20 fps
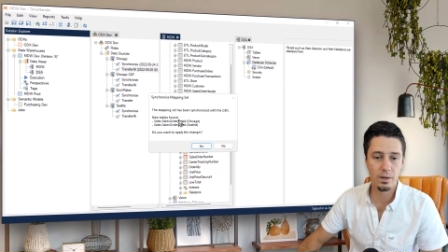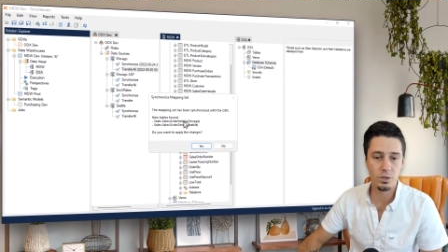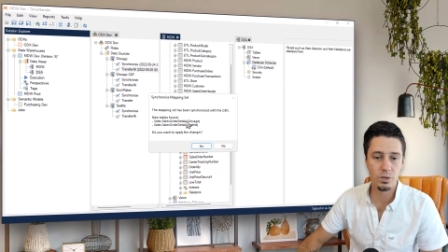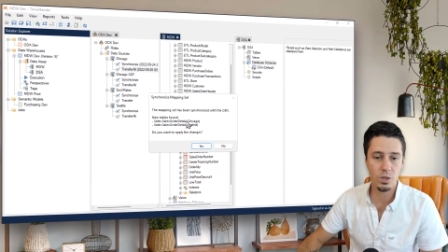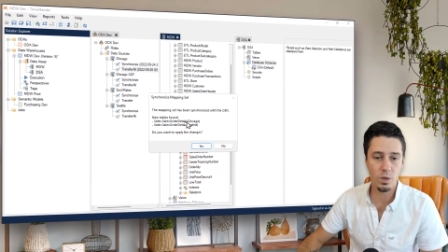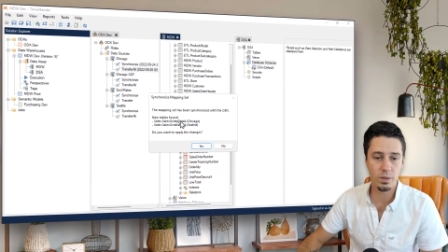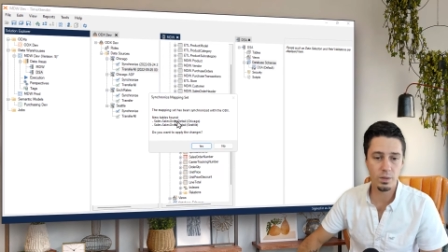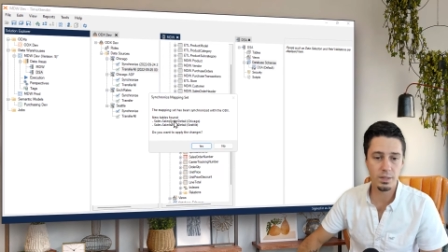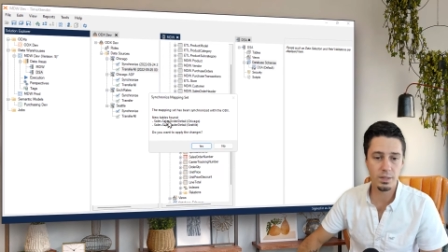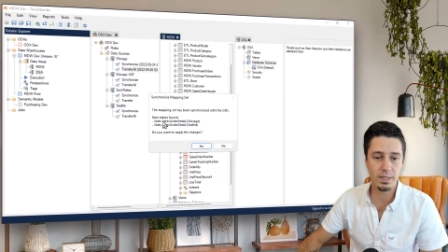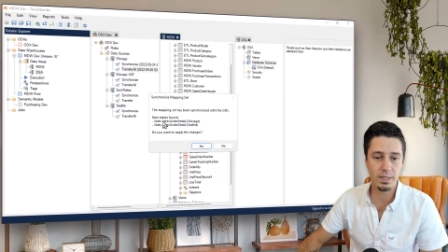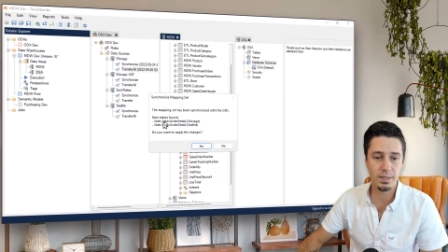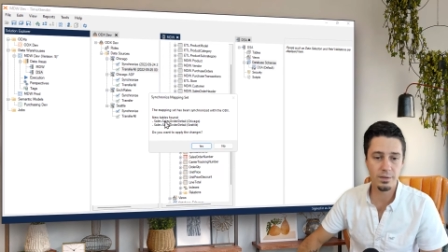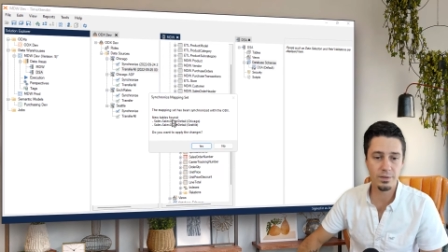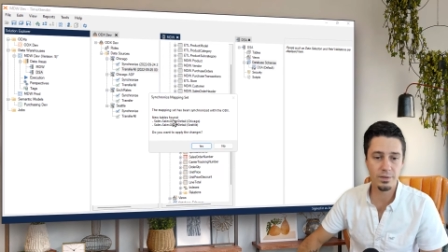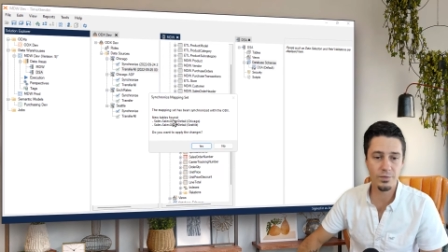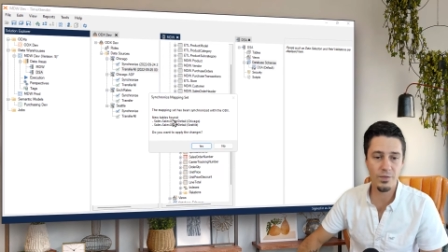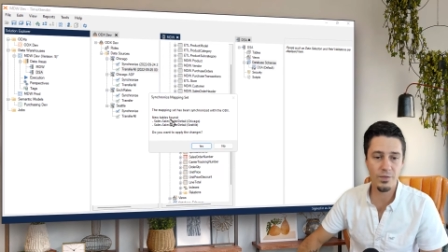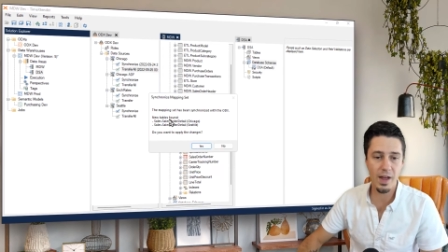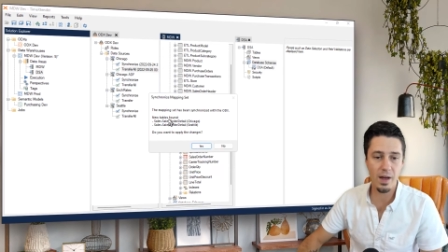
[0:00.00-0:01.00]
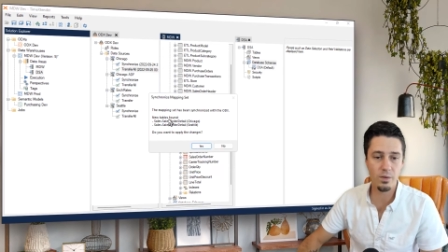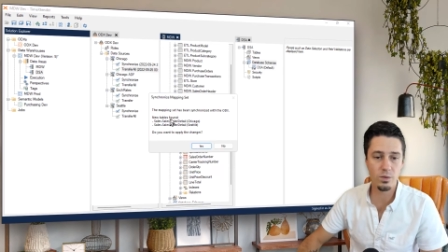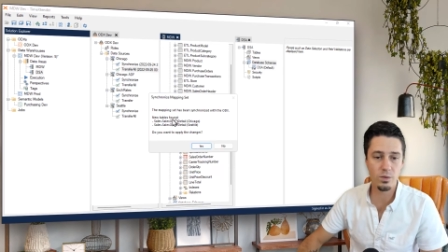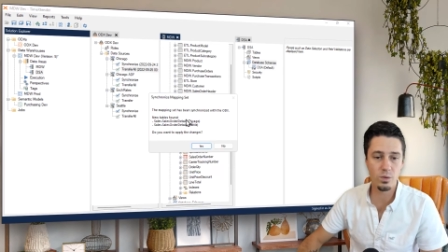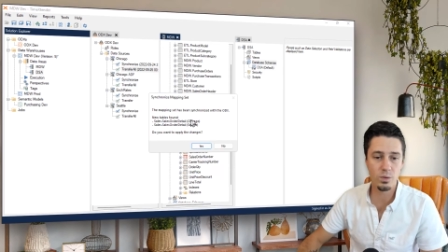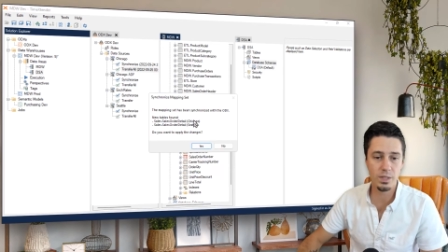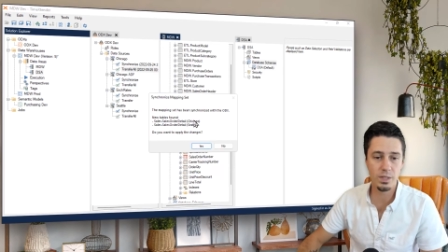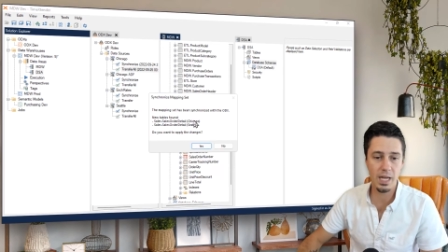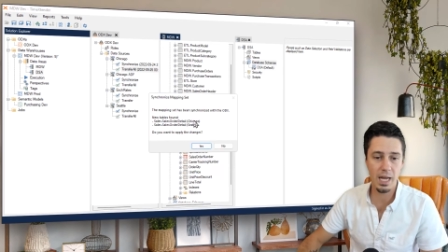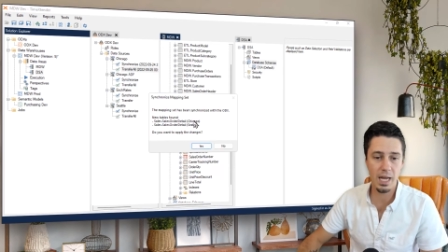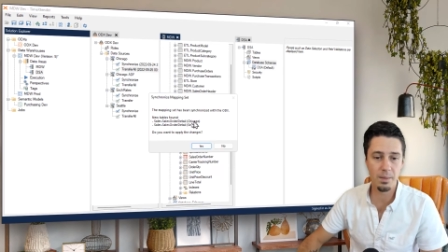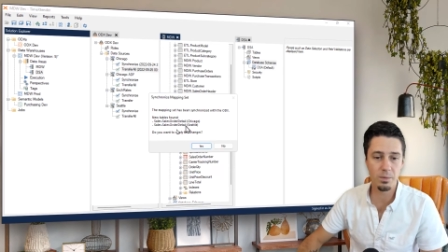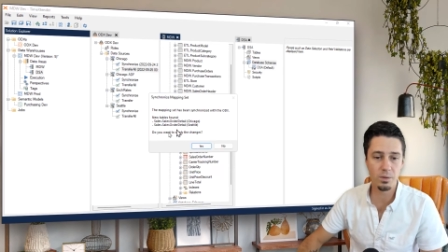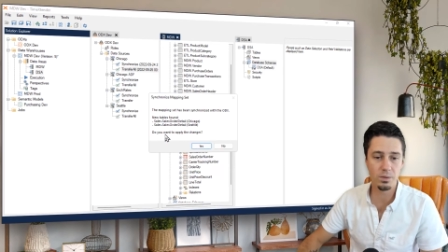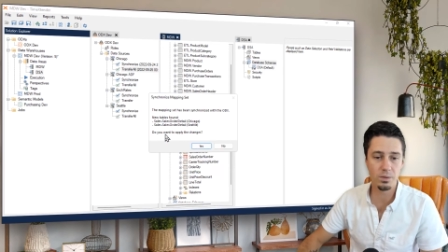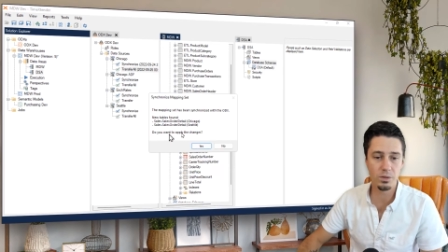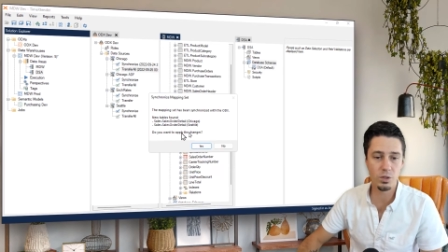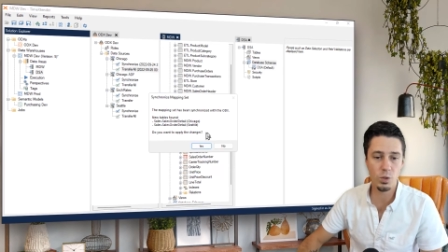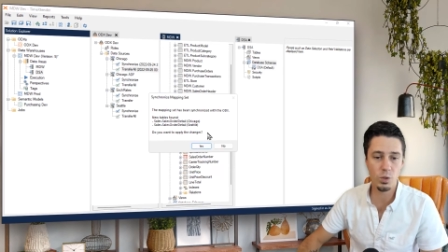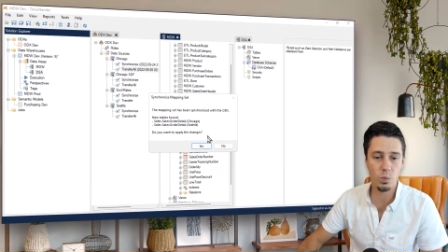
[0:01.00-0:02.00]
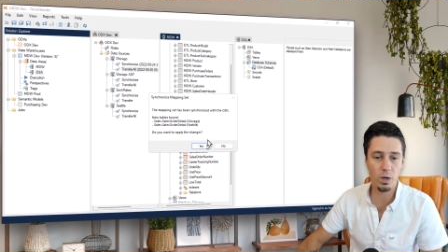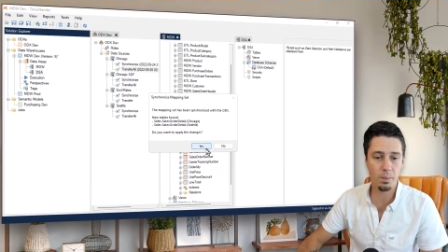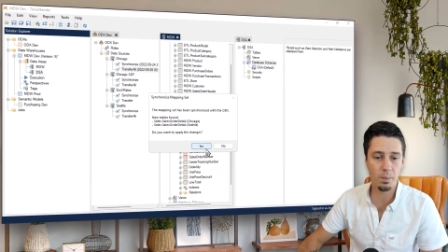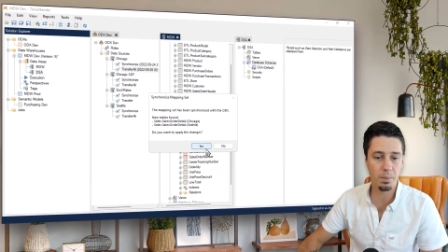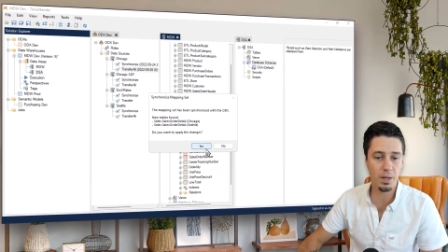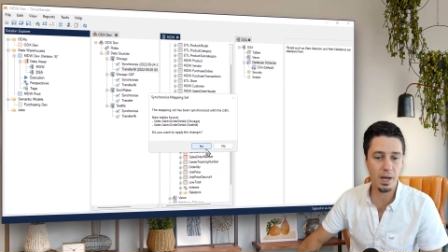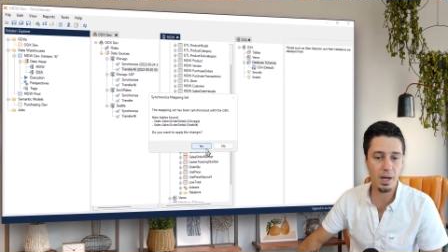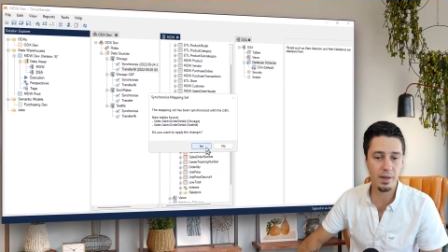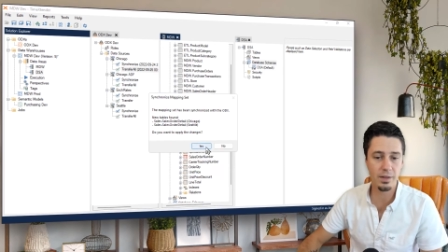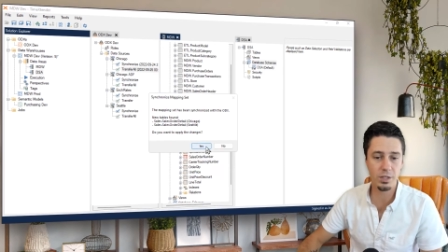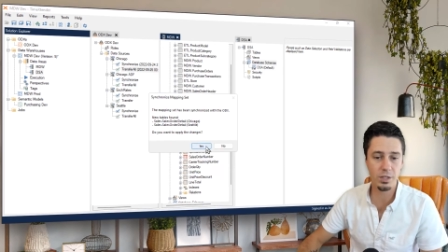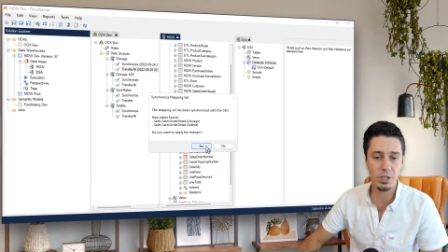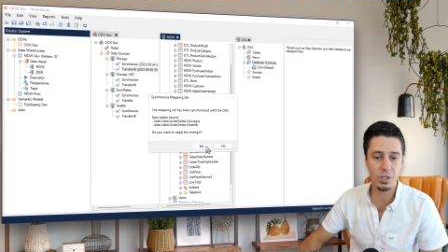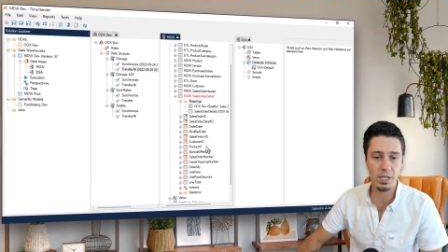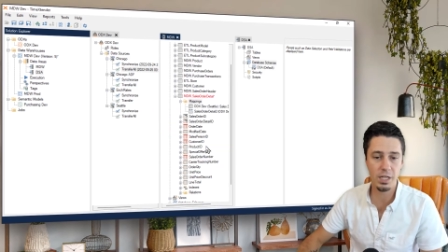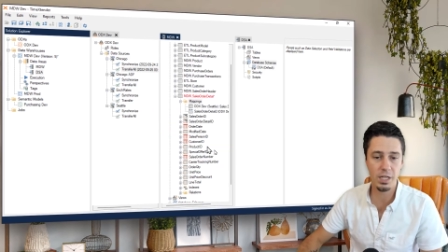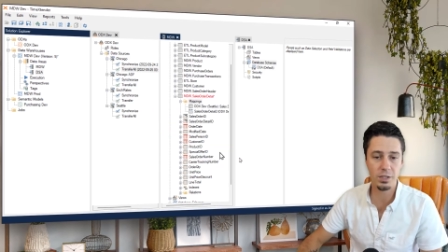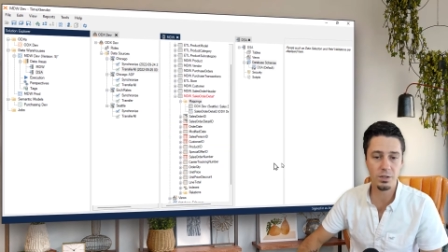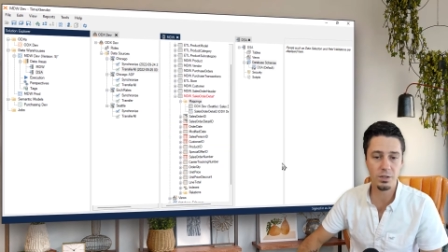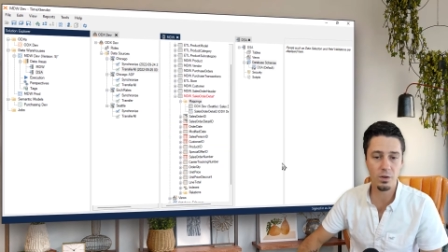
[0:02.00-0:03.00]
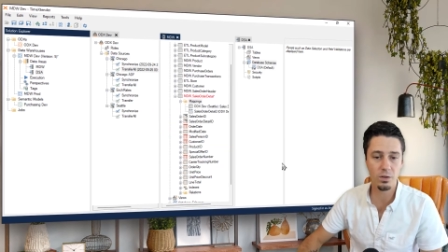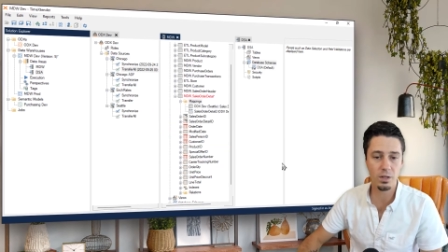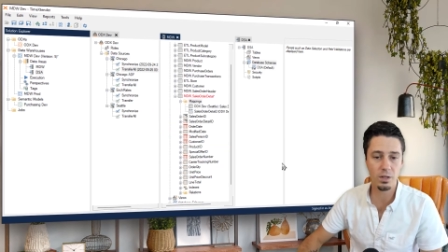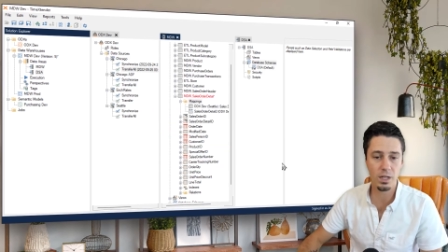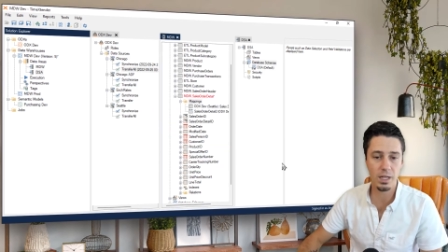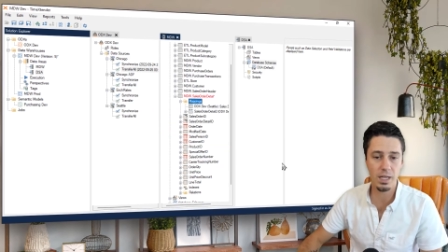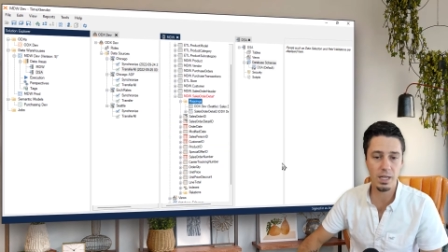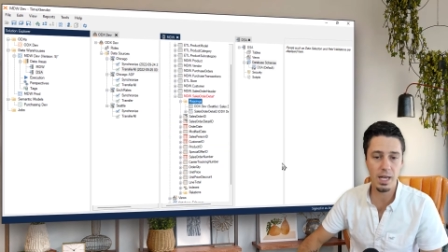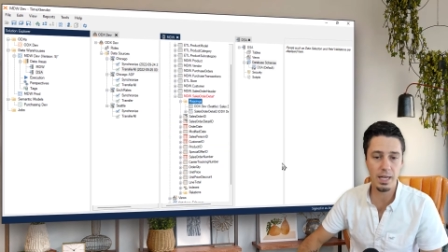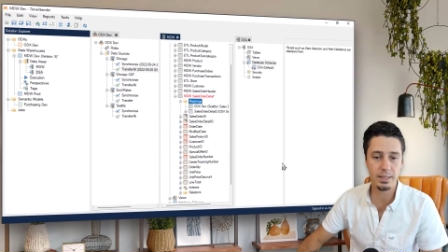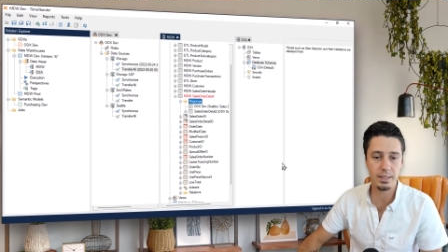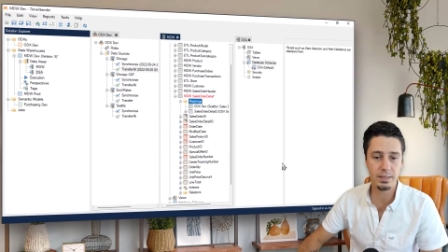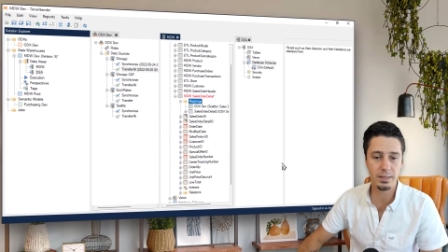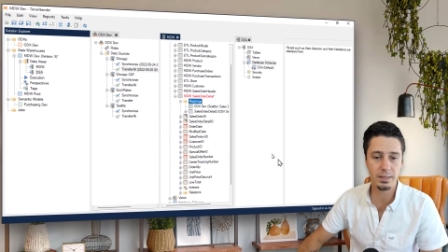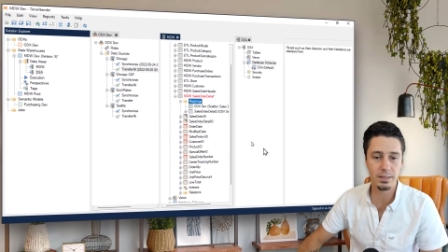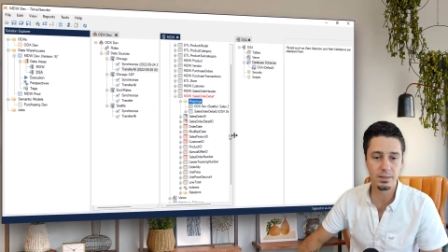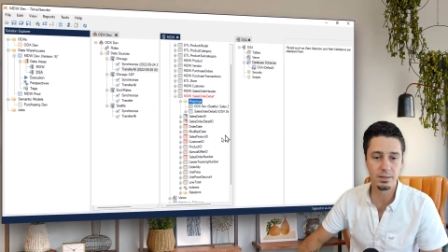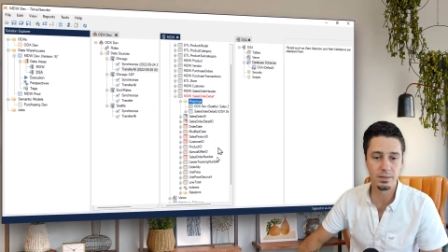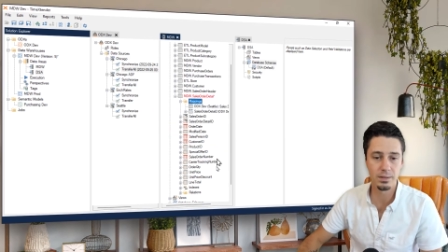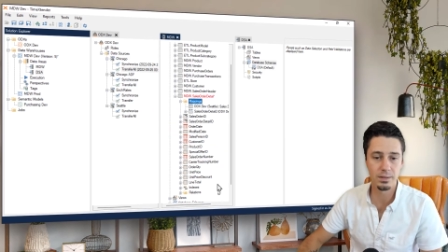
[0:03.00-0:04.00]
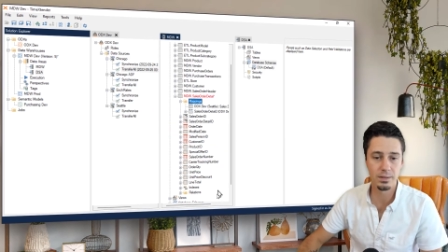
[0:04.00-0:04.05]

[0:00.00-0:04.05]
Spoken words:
So it says it's found new tables. Do you want to apply the changes? I'll click yes.